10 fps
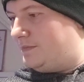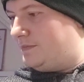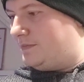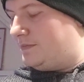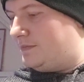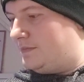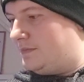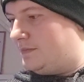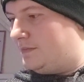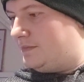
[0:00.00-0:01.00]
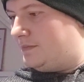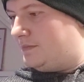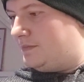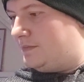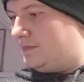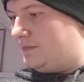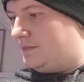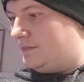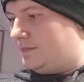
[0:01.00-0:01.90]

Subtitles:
(no one is talking)